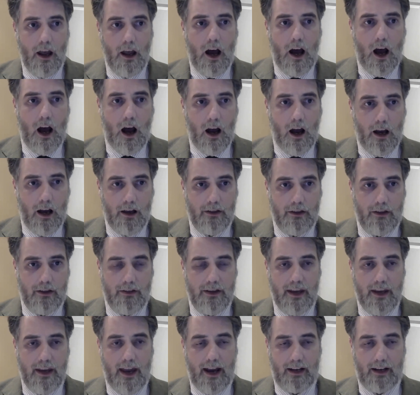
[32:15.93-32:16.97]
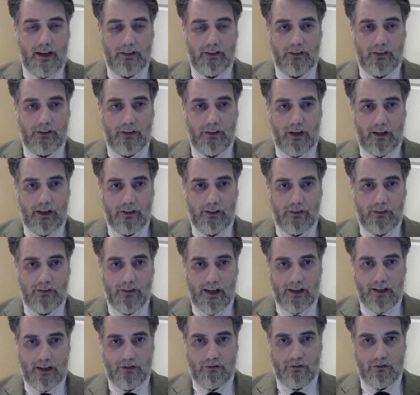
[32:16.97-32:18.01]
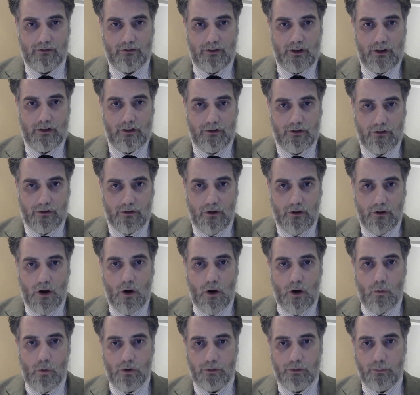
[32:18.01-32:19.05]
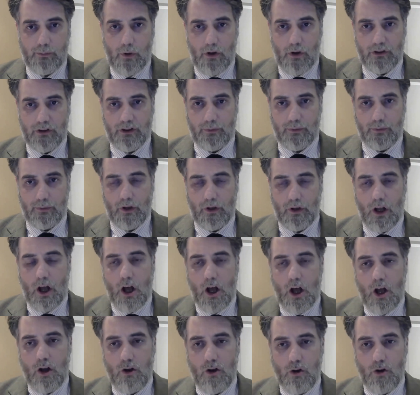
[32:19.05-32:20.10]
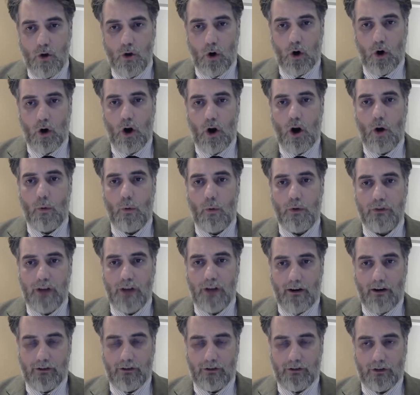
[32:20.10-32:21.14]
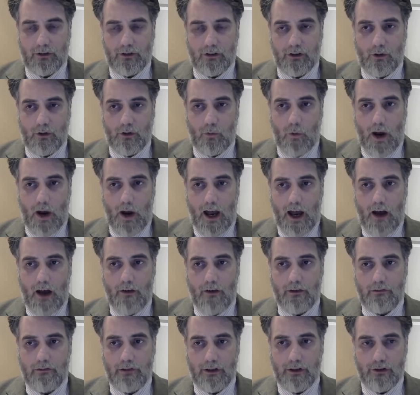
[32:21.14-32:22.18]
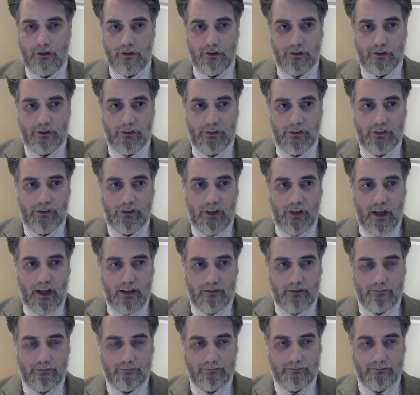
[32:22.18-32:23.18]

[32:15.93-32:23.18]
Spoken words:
higher than the exercise of natural virtue, was possible, nor was Aristotle aware of original sin.